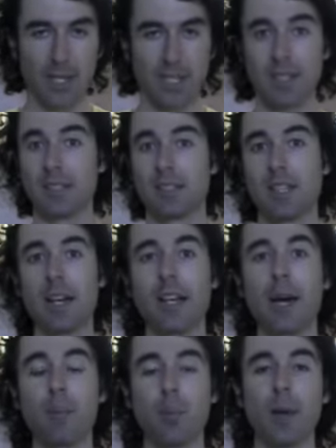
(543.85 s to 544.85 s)
You can sign
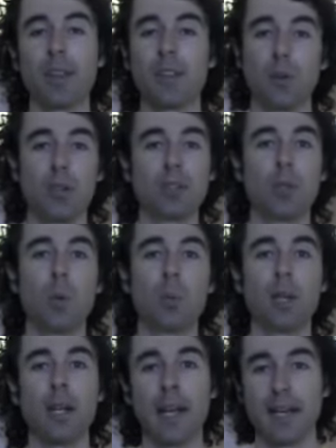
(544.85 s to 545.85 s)
up when the doors
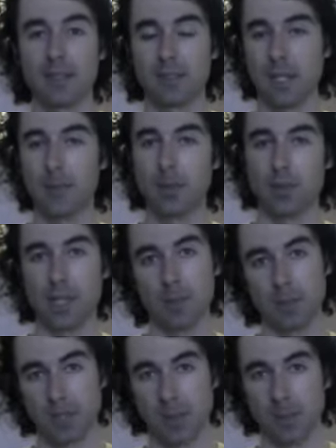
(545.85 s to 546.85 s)
open at
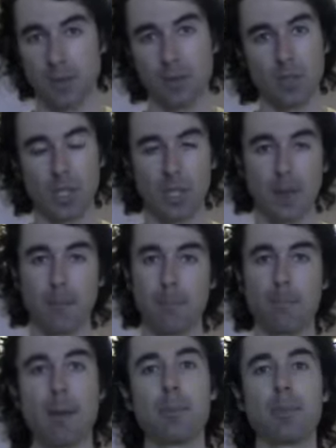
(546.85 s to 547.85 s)

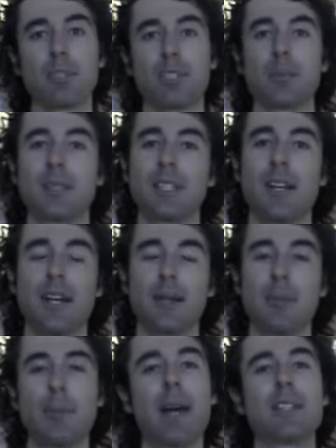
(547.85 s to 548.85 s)

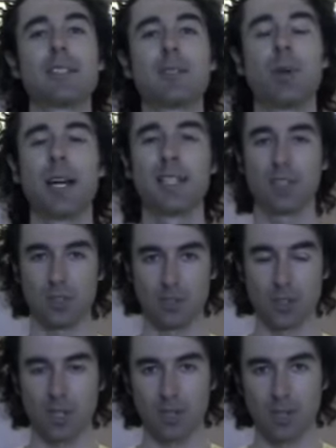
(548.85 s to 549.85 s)

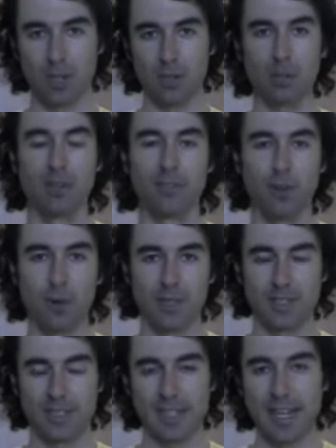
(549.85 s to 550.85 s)

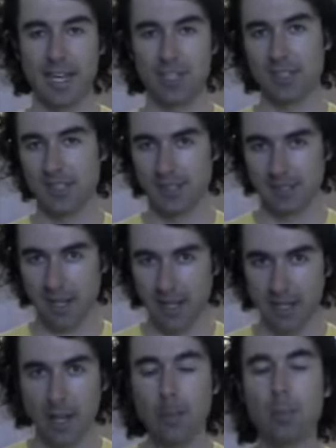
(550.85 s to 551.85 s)

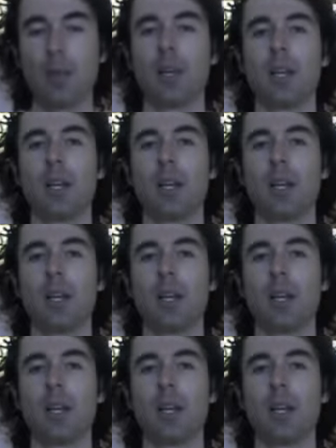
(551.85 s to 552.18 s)
www.membershipsitemastermind.com/sign up,